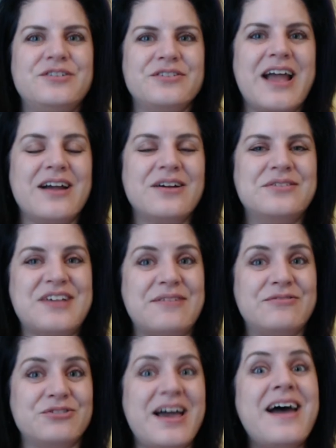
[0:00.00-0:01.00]
your cat goes
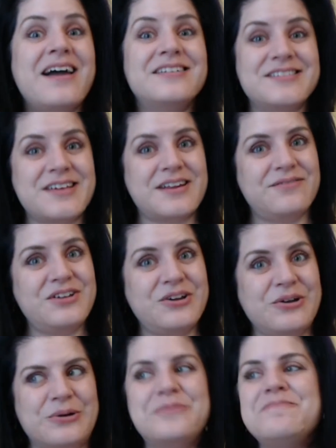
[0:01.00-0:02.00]
after that instead of
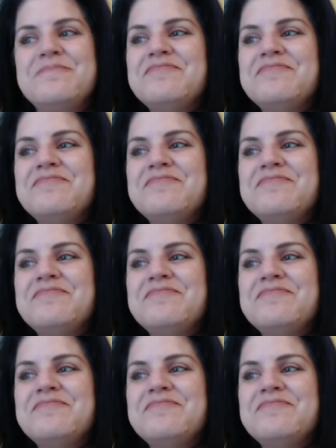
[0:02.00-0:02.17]
you.